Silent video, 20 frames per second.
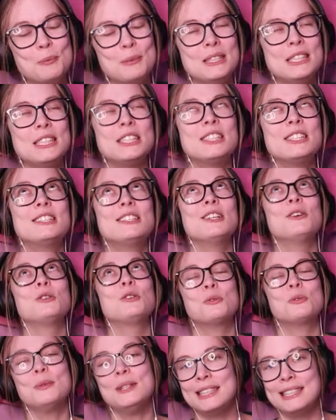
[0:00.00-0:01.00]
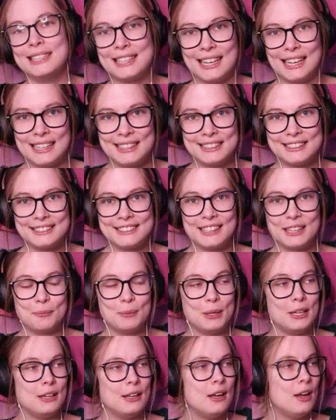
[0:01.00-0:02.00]
so sweet and kind and tell me
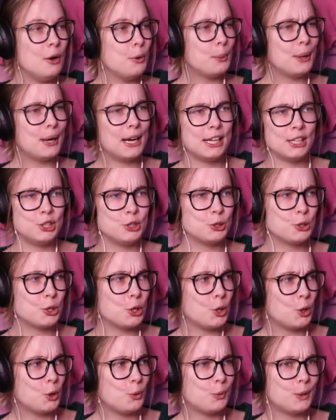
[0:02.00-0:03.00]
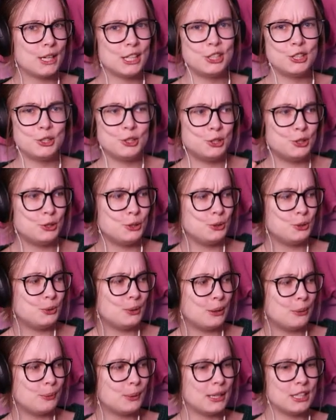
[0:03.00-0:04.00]
where I should go and what I should do and
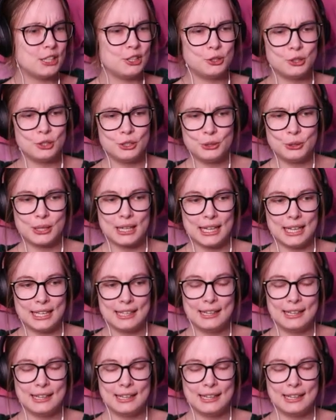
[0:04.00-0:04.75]
what I should look at.